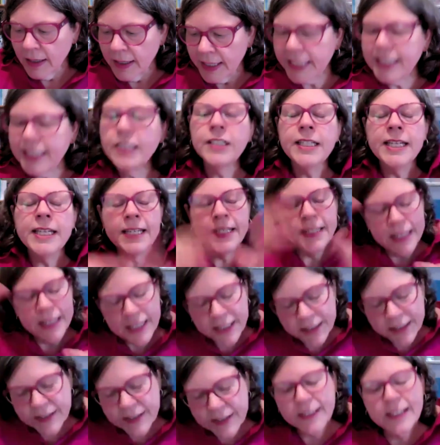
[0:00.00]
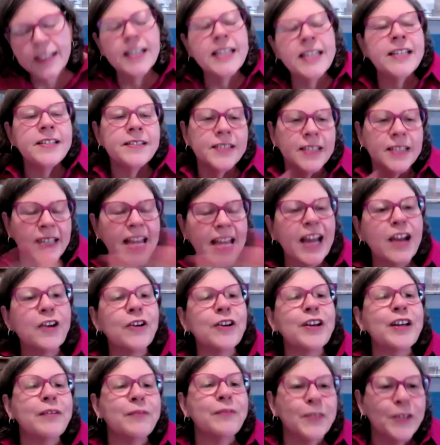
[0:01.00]
he, he he's he's the
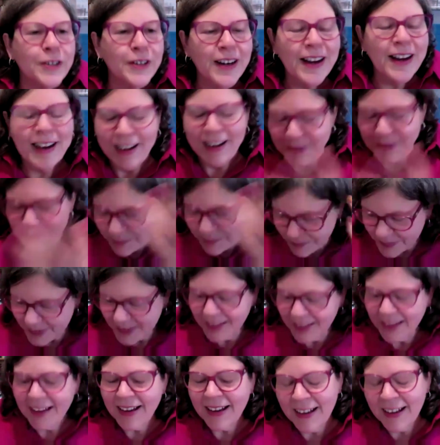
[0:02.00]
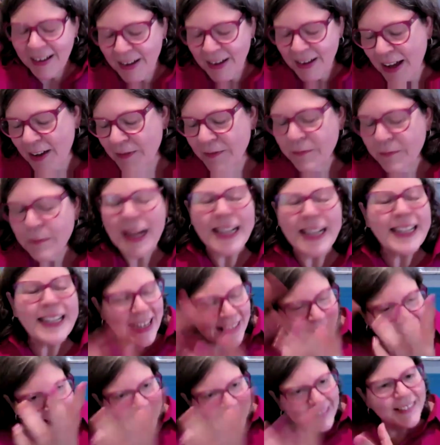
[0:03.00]
caregiver um, uh, of my
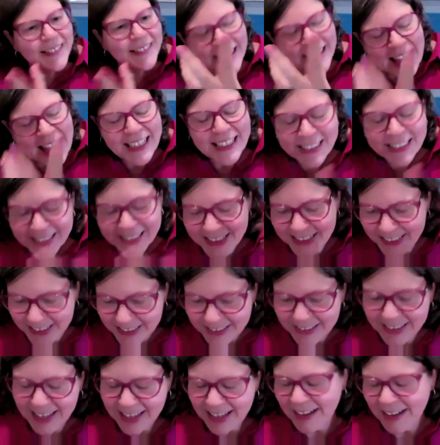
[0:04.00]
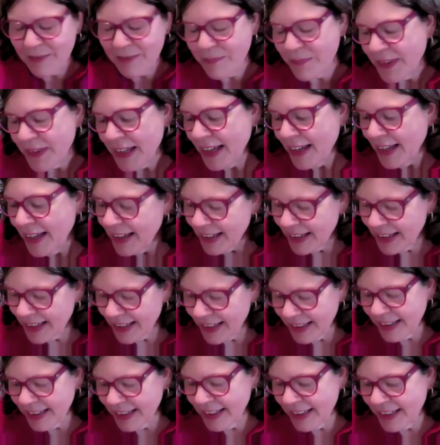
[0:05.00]
dad's legacy um,
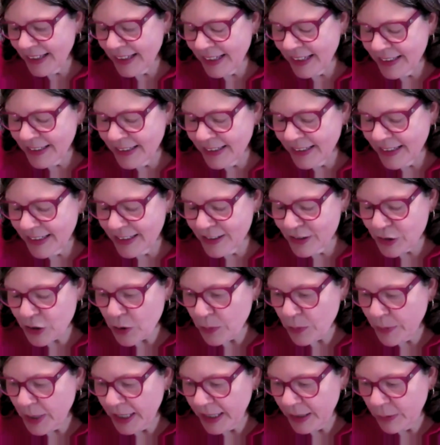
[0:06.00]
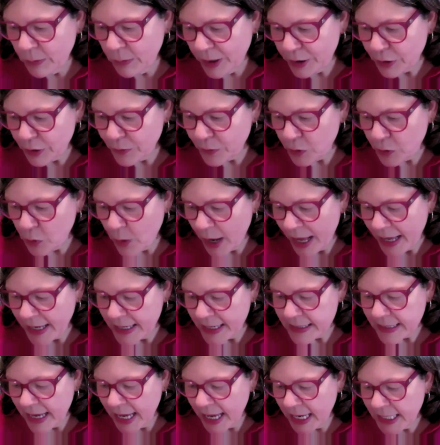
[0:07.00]
in in so many wonderful
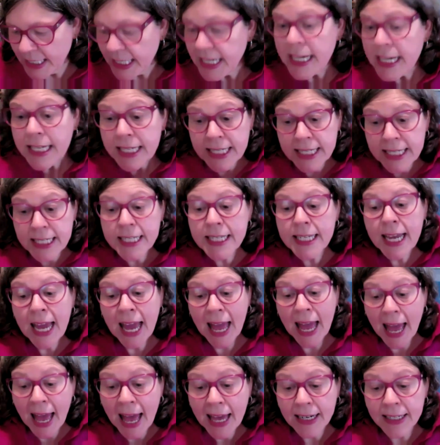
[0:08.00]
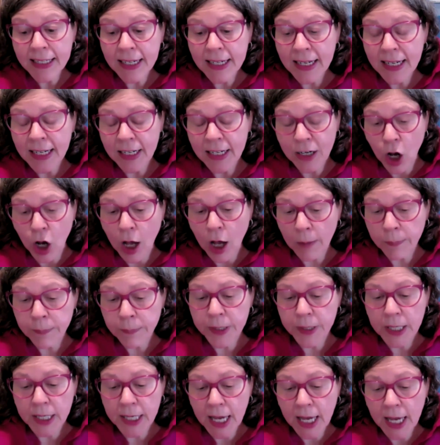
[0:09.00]
ways, and he had a
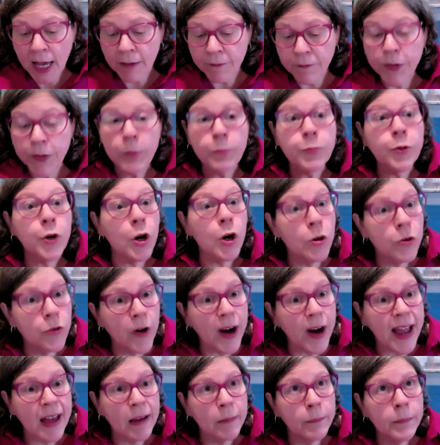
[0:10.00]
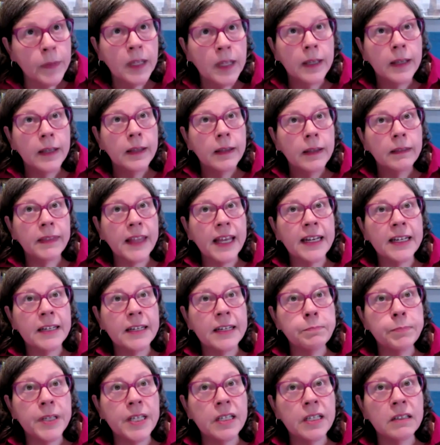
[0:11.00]
copy of the program that
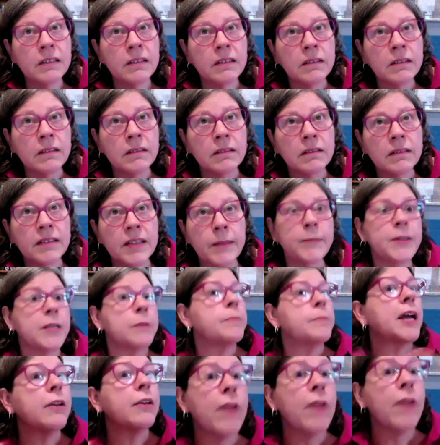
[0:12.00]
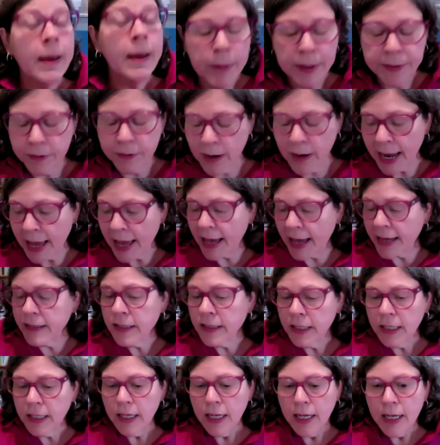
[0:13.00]
had been something my grandmother had.
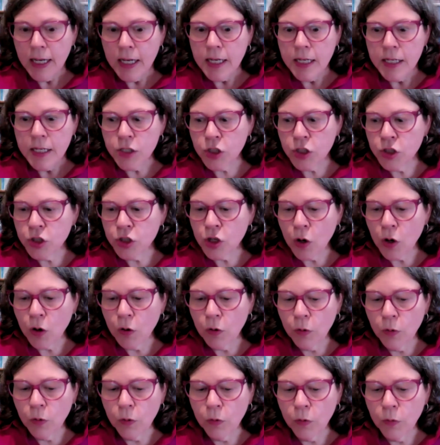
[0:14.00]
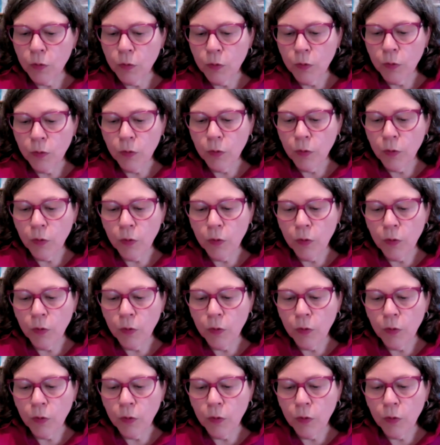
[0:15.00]
So,